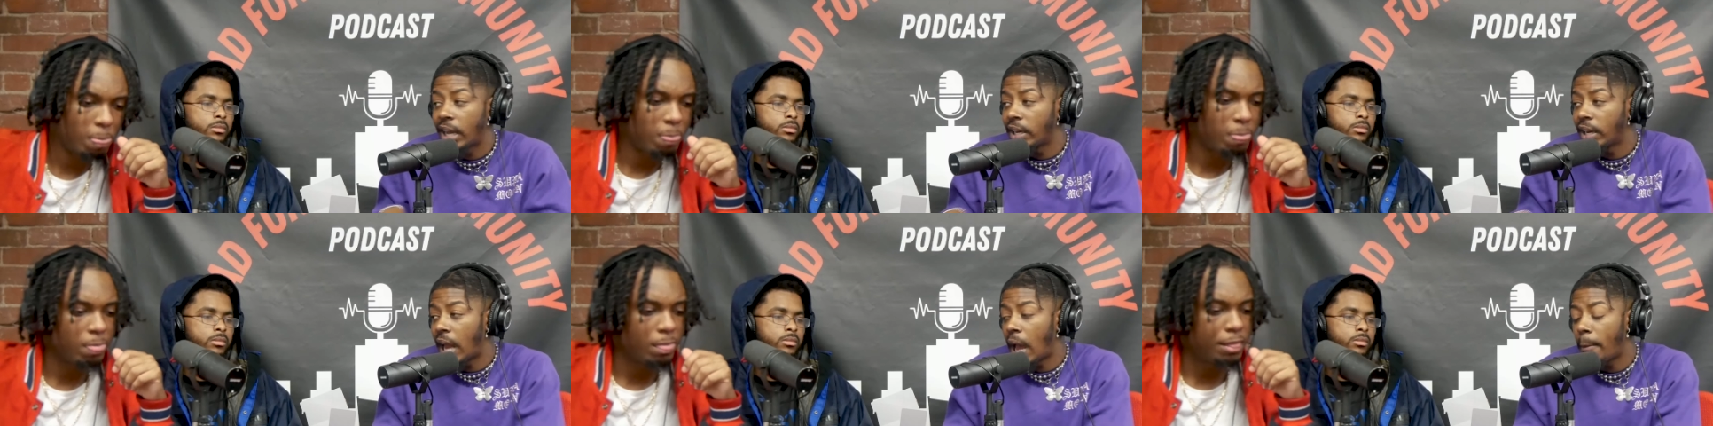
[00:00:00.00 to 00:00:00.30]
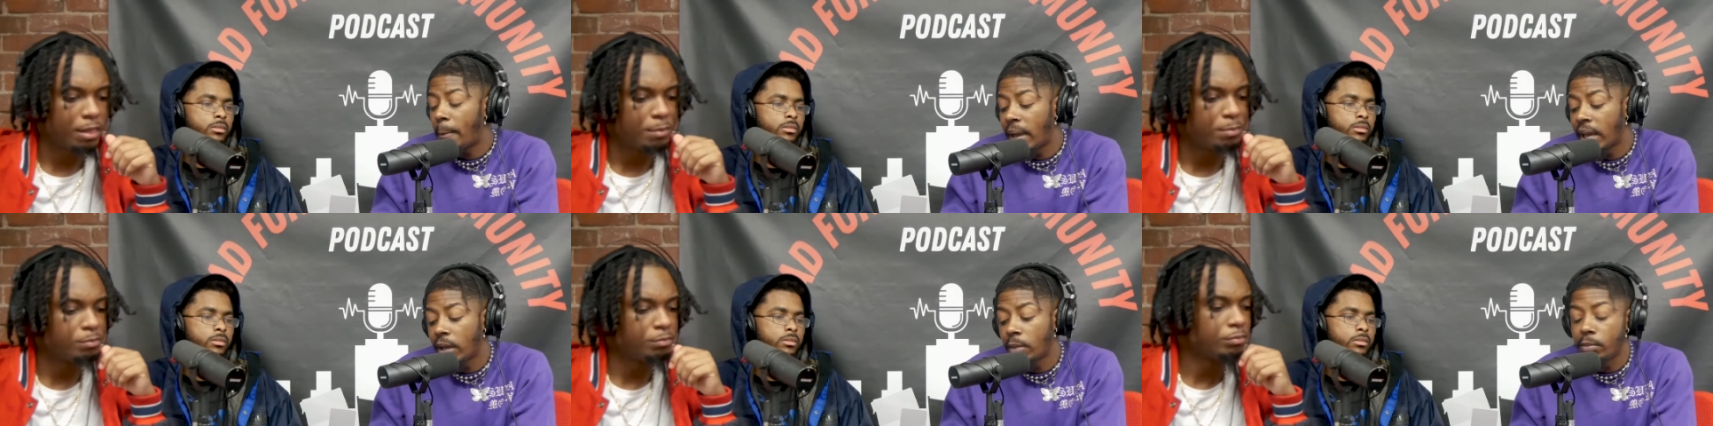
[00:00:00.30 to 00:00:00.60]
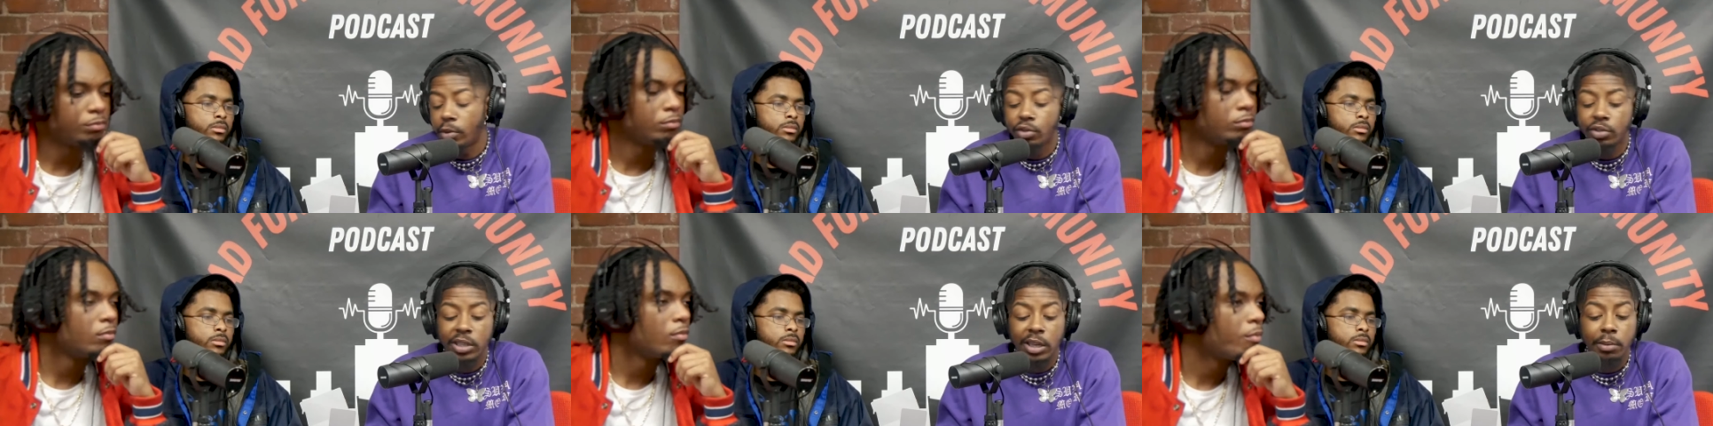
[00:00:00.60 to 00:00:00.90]
Speaker 1: like not making
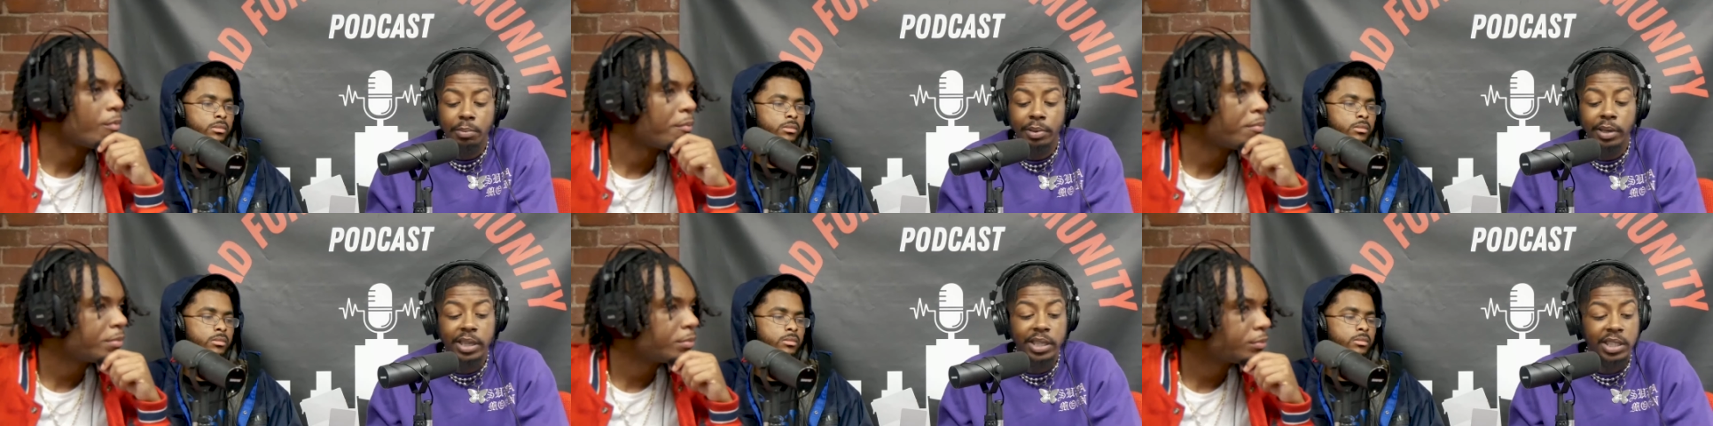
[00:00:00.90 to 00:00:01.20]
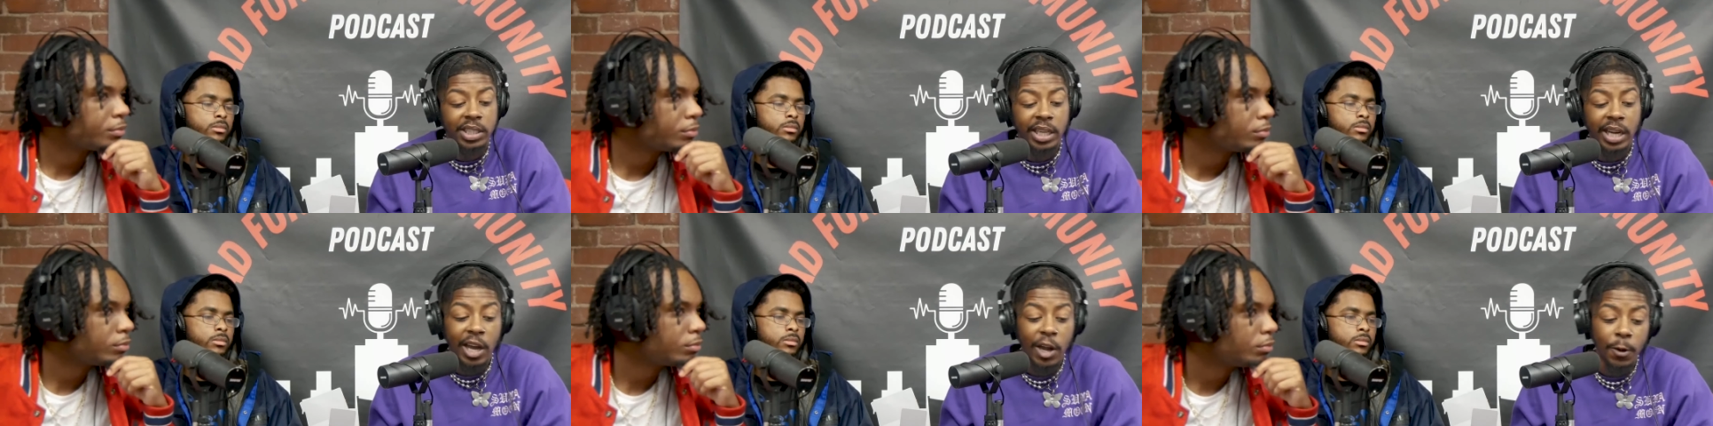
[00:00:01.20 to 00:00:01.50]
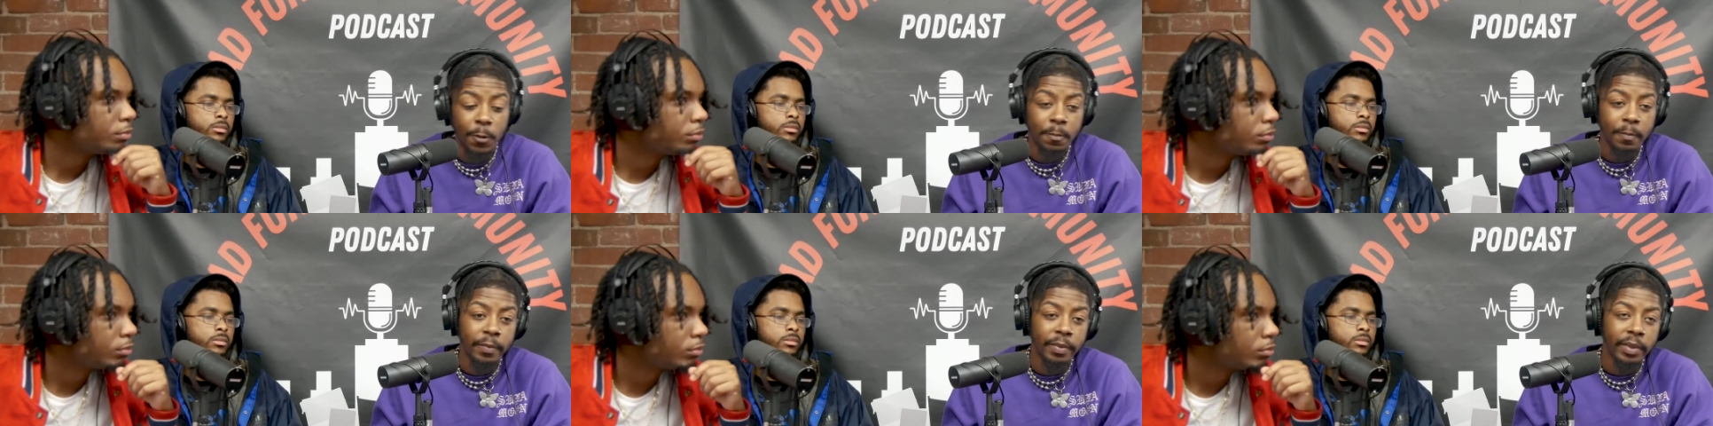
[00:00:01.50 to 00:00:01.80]
music and putting shit
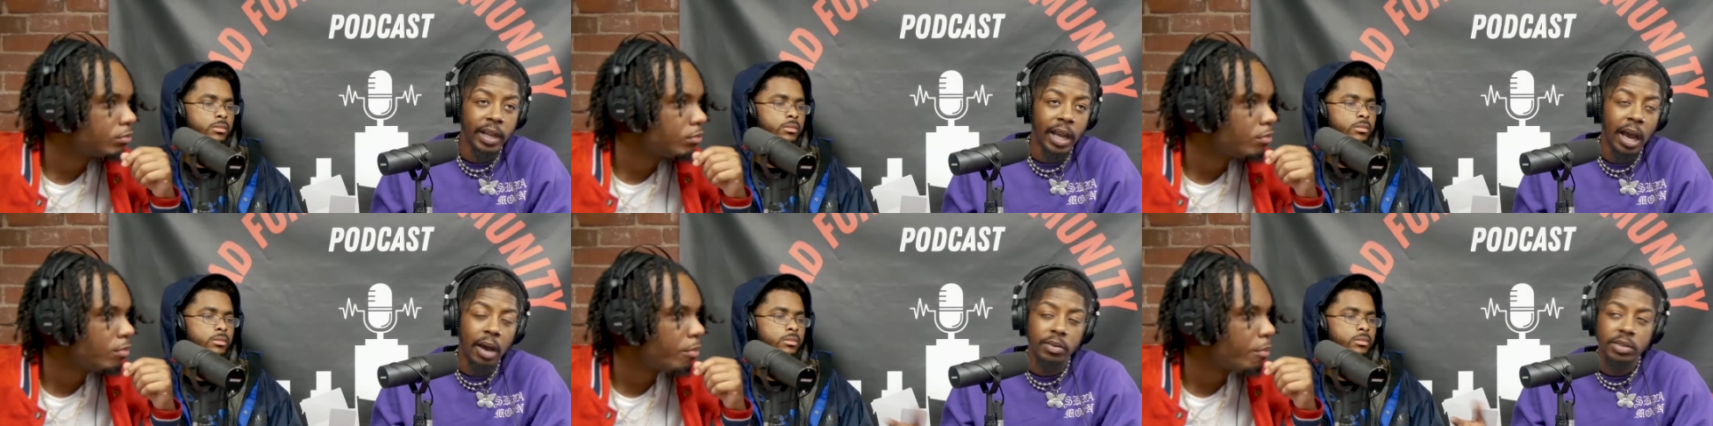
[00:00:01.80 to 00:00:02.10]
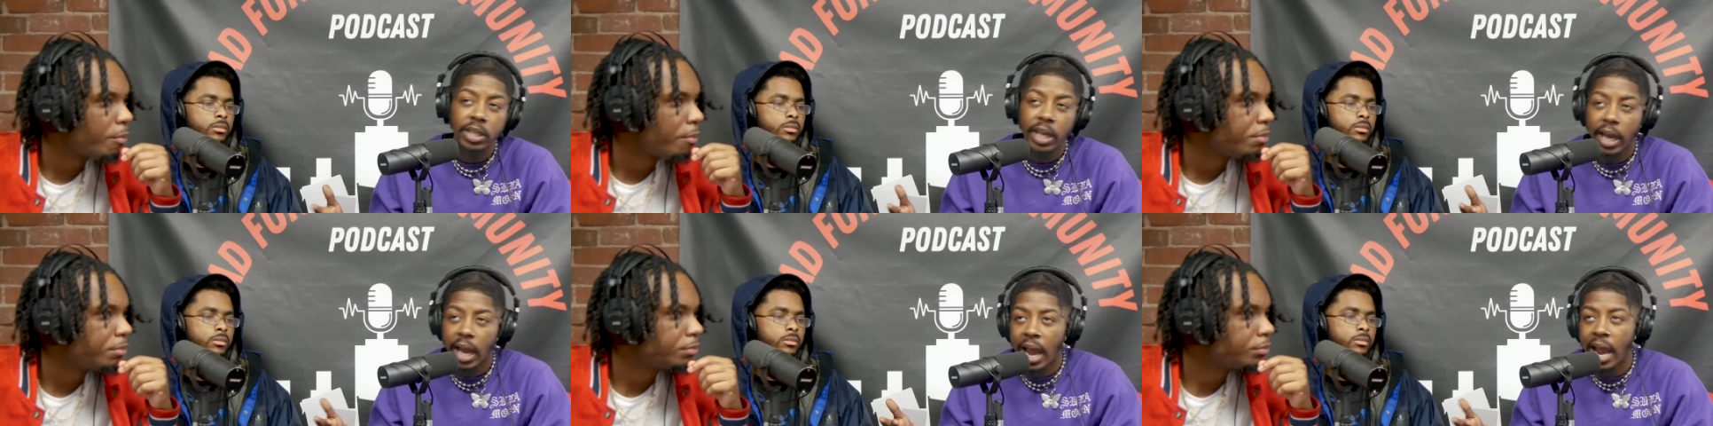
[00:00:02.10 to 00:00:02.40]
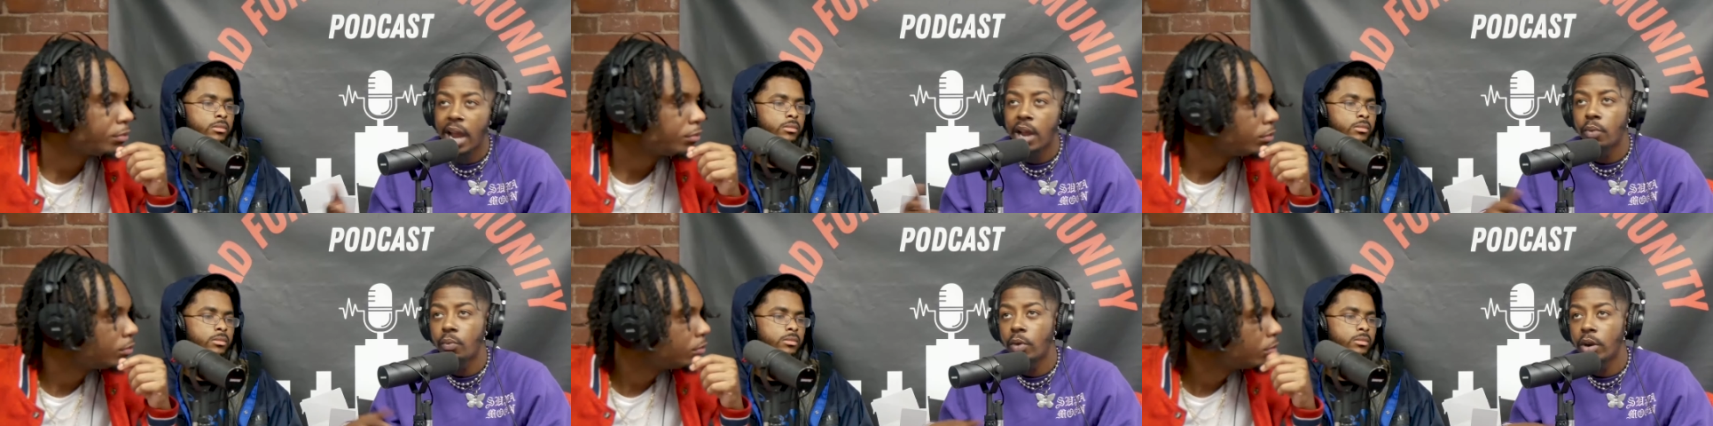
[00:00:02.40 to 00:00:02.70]
out. I was like, all
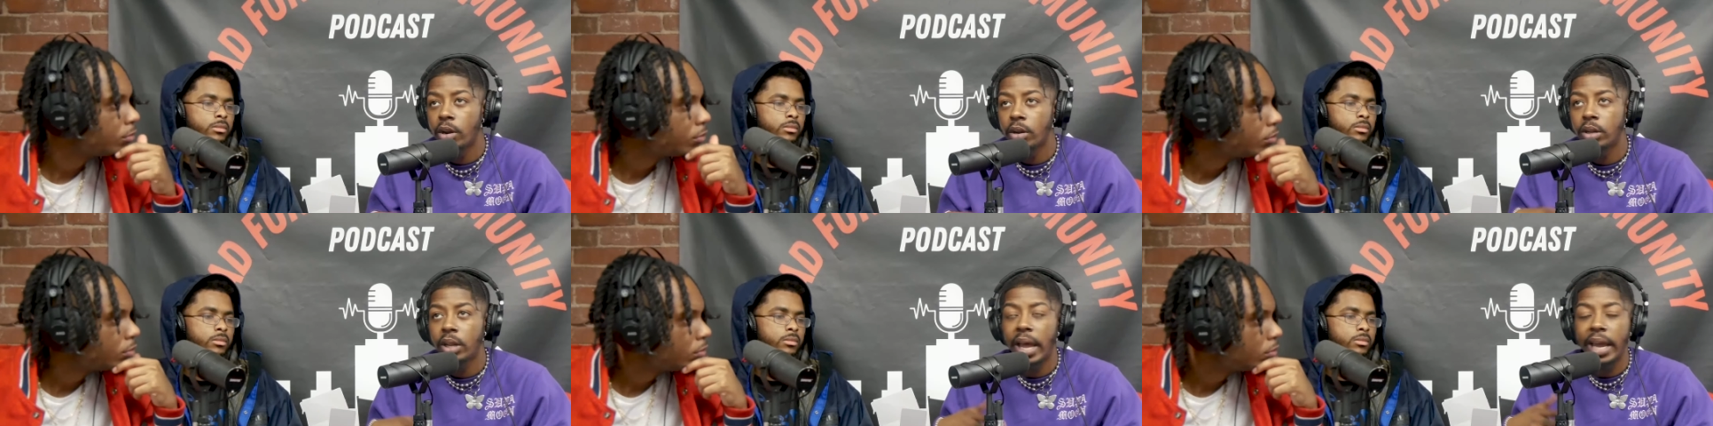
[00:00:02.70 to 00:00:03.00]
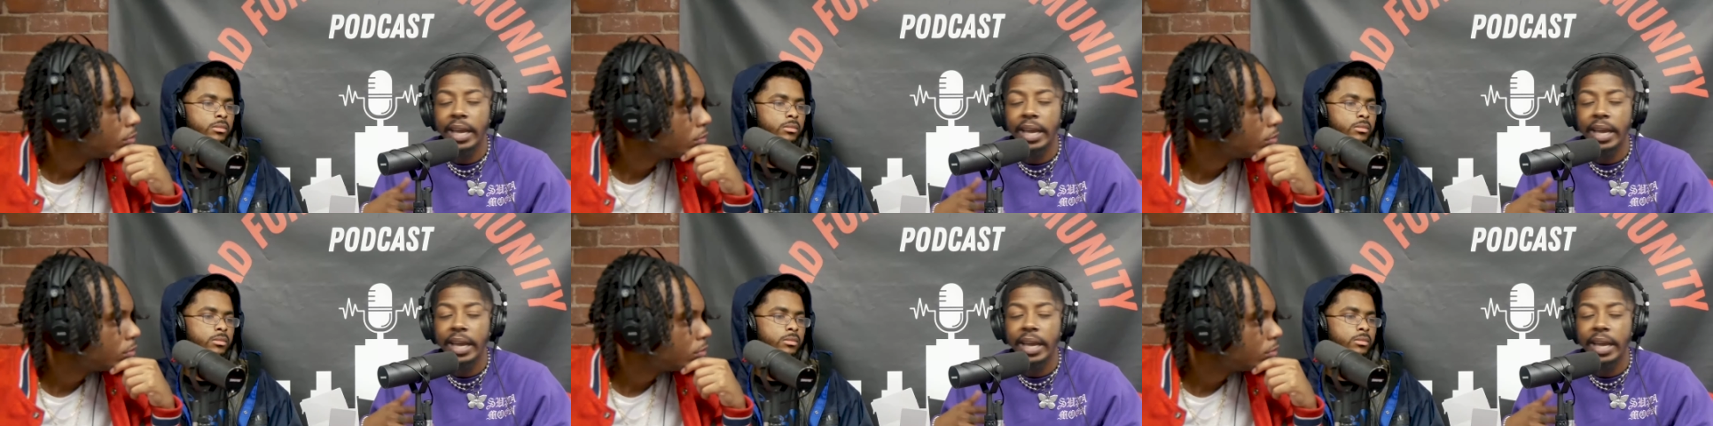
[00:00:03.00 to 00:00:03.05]
right, word.